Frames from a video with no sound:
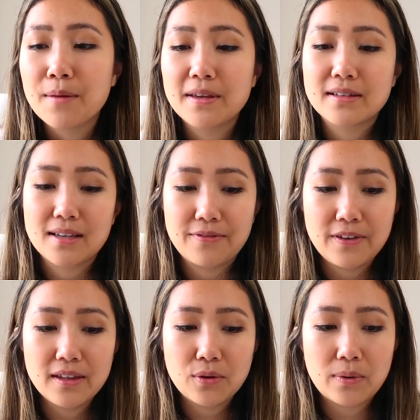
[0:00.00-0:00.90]
Because I
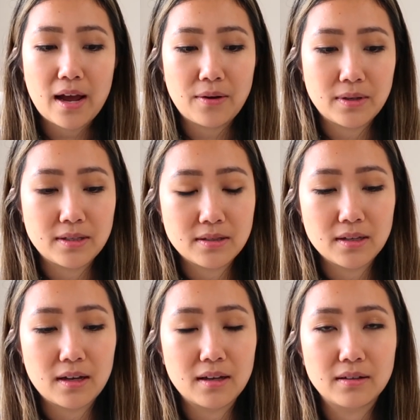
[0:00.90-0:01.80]
feel like when I was
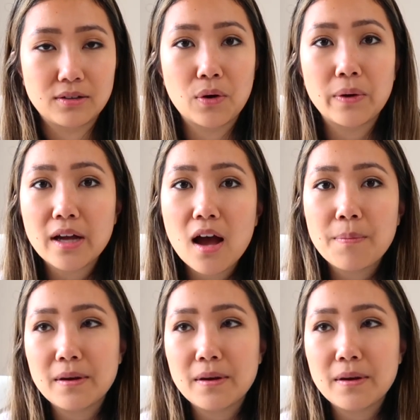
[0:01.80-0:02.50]
growing up,